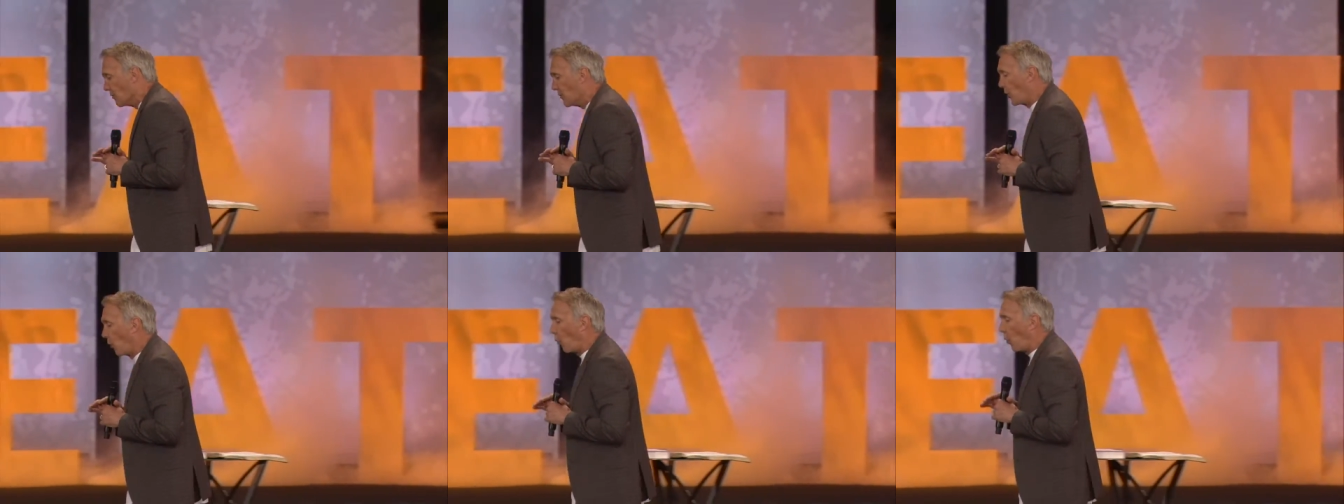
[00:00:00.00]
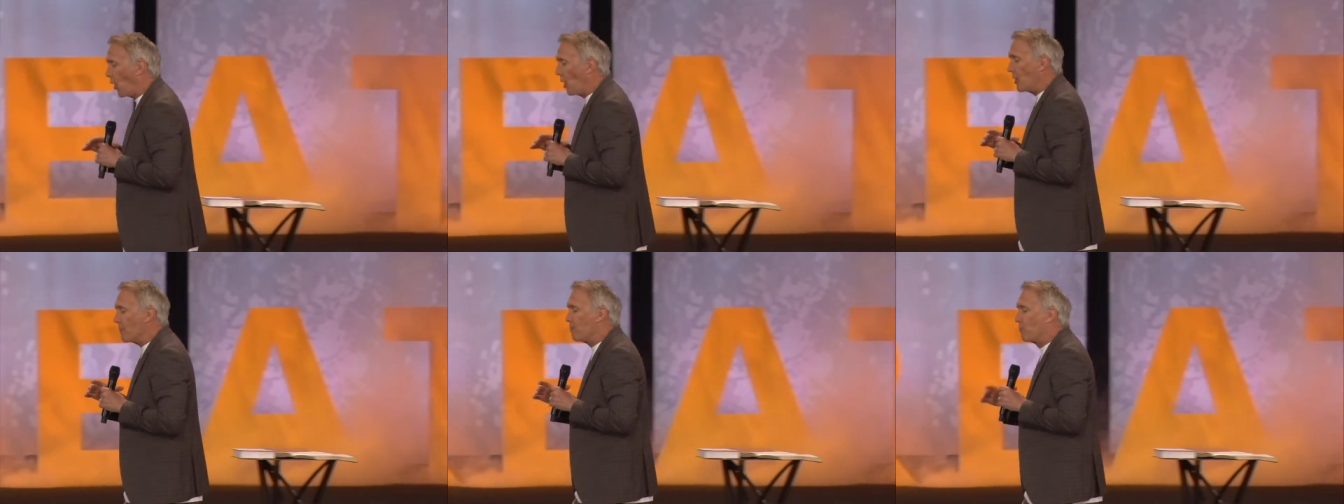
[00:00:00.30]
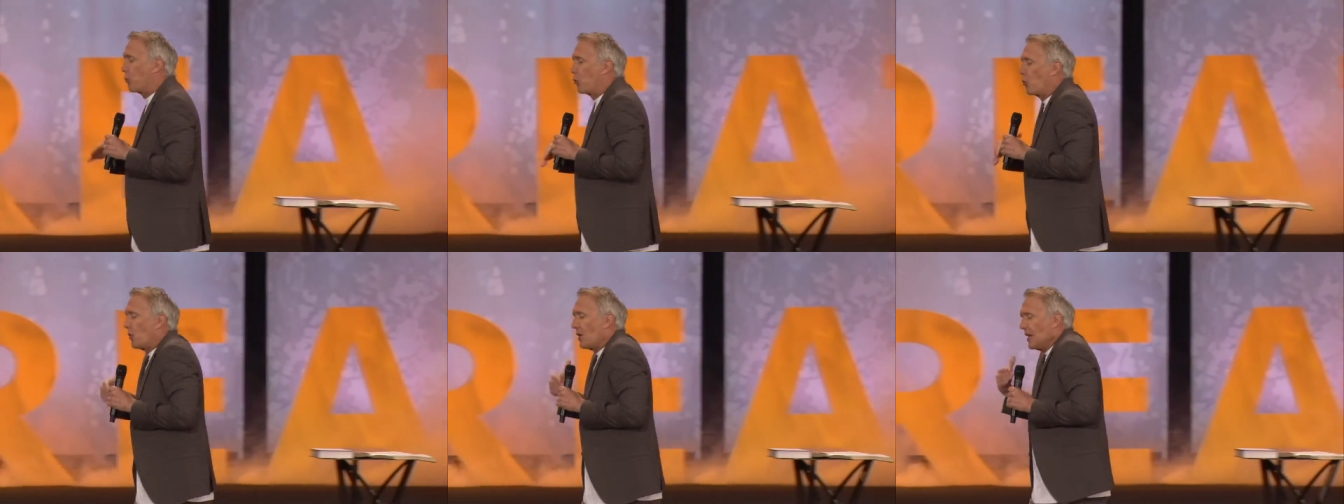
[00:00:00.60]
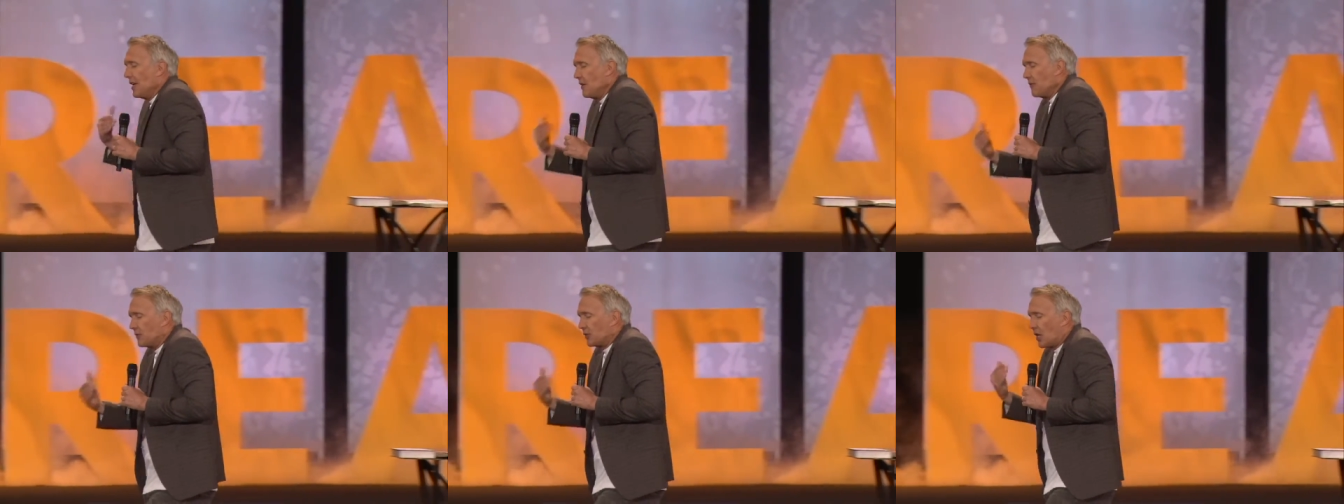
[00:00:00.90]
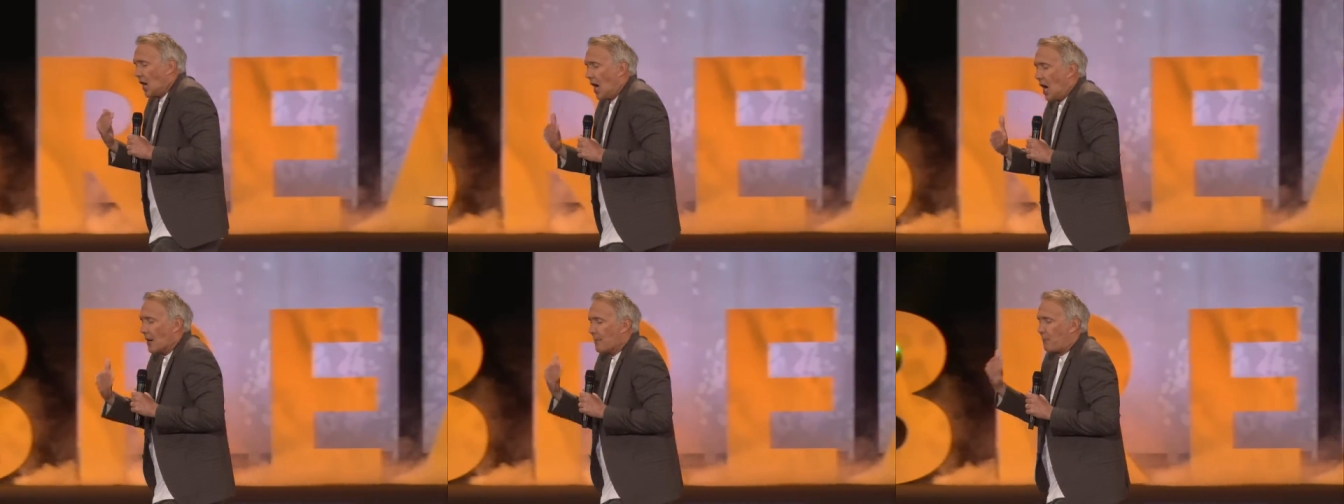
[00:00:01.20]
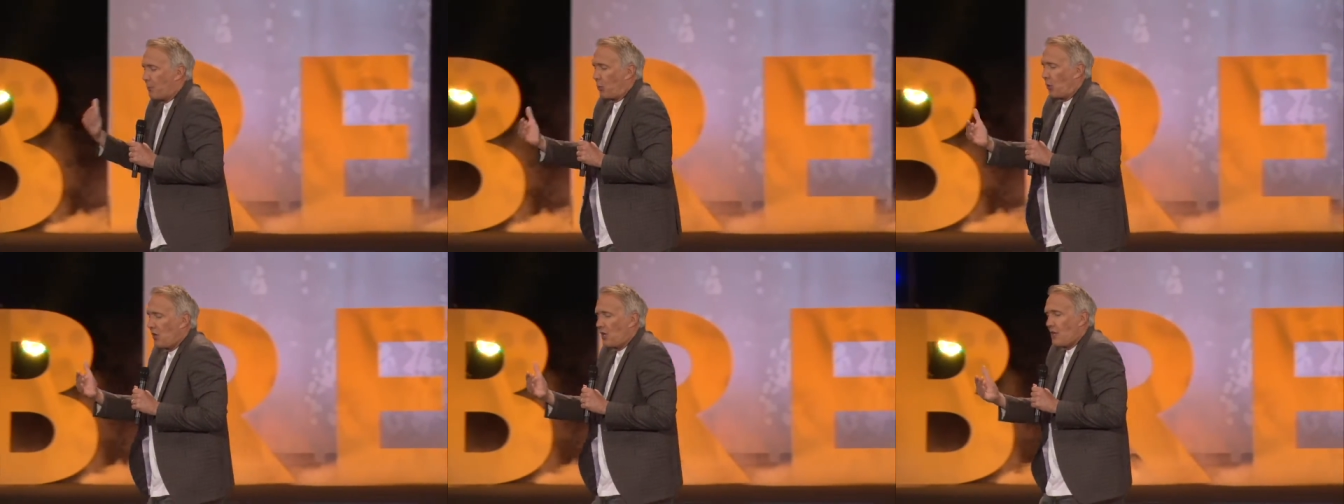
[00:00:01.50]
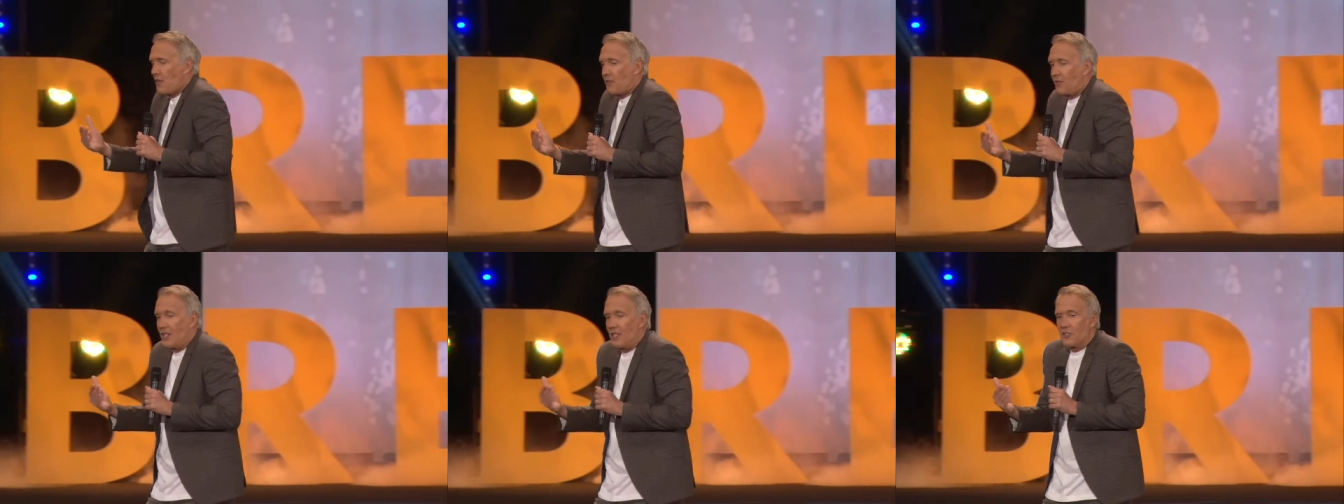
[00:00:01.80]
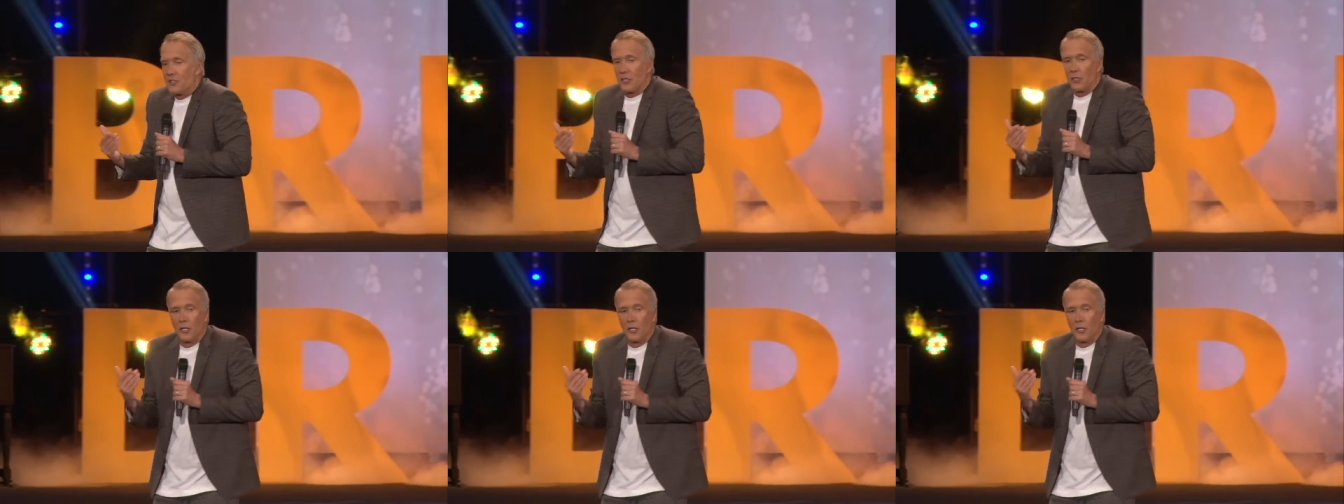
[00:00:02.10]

the word breathes God breathed is